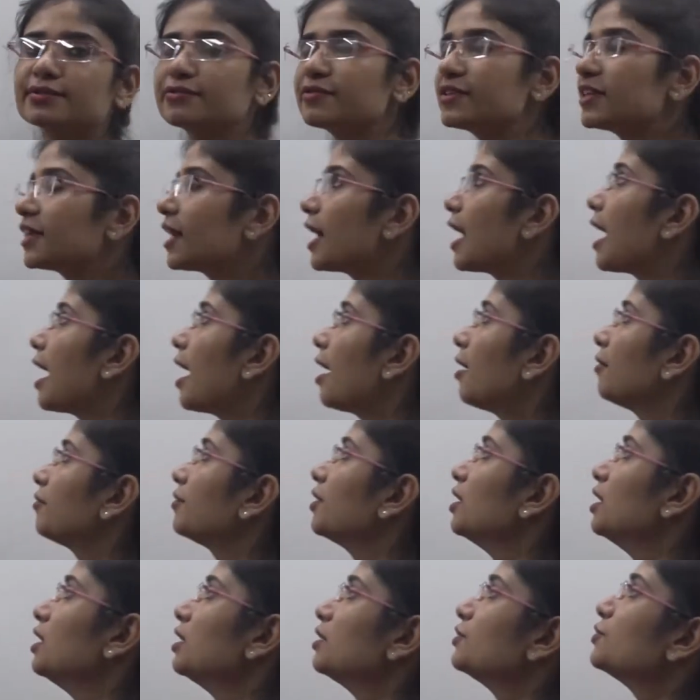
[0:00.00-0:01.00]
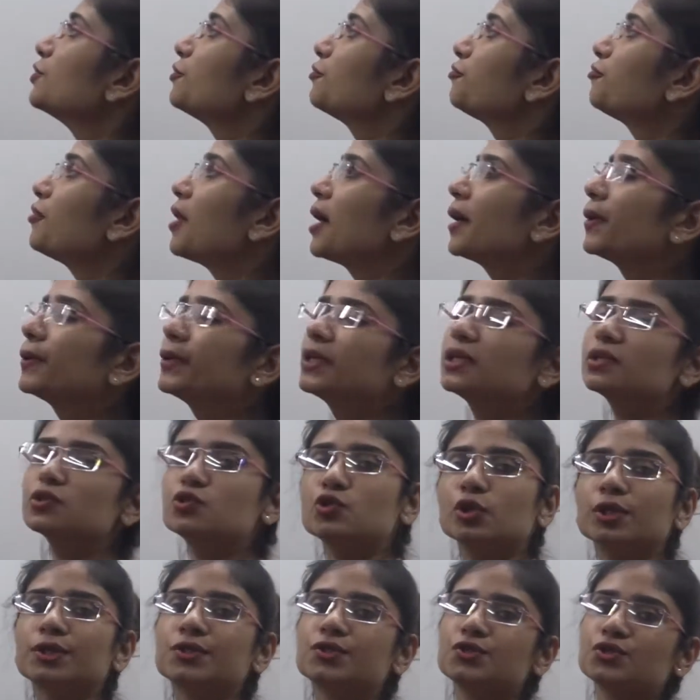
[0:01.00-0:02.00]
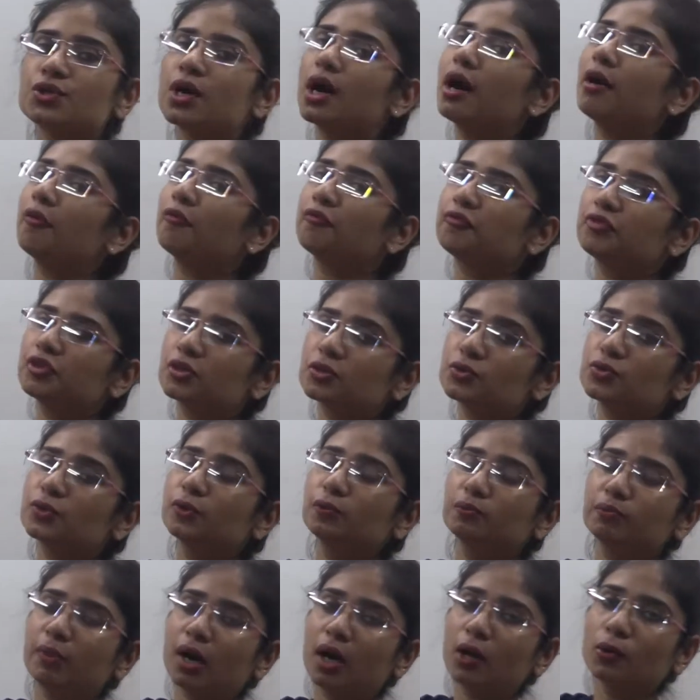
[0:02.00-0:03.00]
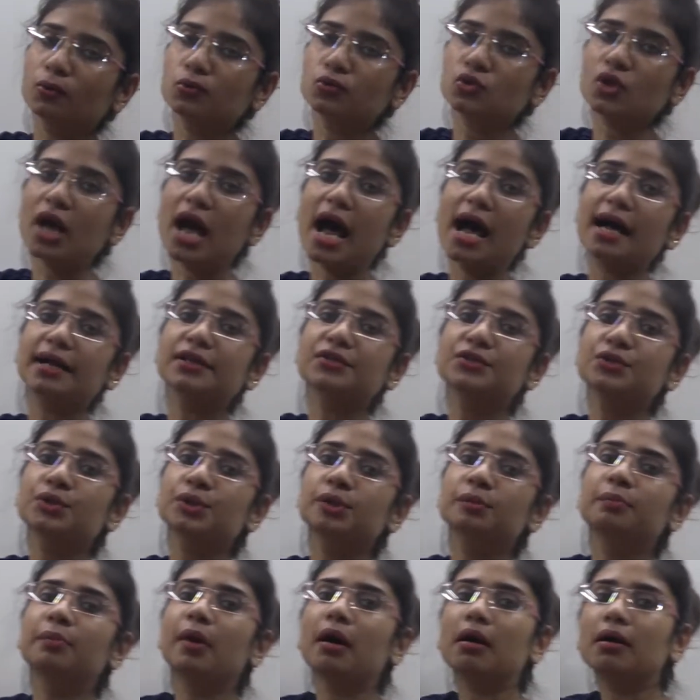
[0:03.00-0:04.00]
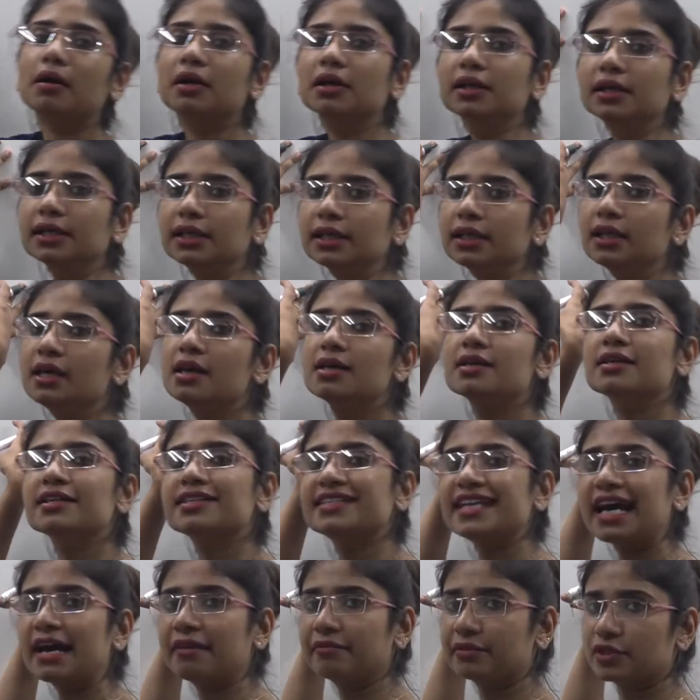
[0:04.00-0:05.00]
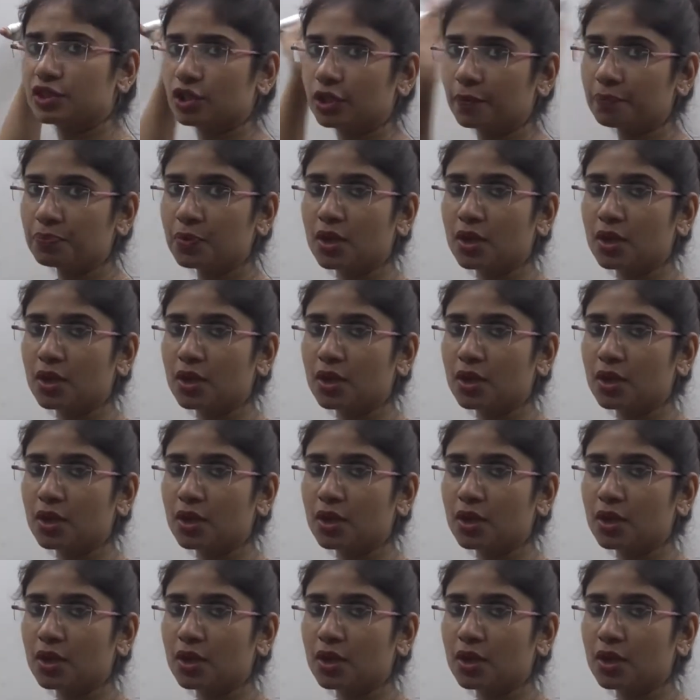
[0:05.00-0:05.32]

we have the pharynx just after the mouth and the buccal cavity.